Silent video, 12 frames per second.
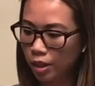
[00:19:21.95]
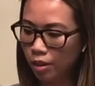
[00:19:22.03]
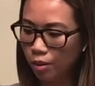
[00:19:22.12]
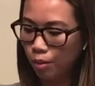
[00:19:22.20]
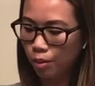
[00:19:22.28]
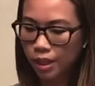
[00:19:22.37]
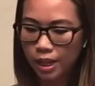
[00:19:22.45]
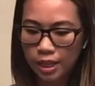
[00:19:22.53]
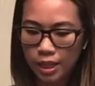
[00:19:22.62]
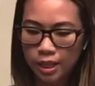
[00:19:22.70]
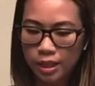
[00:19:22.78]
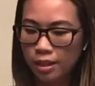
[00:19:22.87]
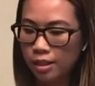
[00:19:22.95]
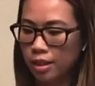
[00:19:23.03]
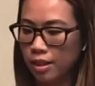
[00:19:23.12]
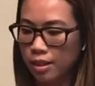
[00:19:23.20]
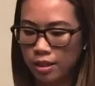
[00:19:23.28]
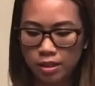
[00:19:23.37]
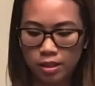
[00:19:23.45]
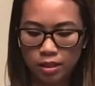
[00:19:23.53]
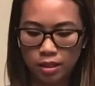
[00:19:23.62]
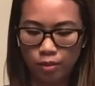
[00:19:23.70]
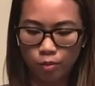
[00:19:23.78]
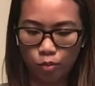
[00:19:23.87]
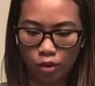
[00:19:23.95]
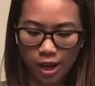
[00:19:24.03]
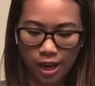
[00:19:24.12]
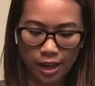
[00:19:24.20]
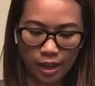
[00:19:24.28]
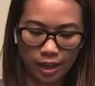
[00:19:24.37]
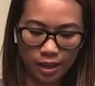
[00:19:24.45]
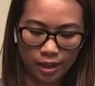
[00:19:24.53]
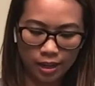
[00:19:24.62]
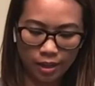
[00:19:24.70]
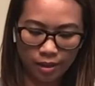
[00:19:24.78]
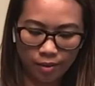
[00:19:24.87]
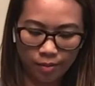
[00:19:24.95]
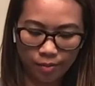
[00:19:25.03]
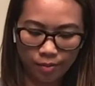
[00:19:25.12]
I'm gonna go with some red.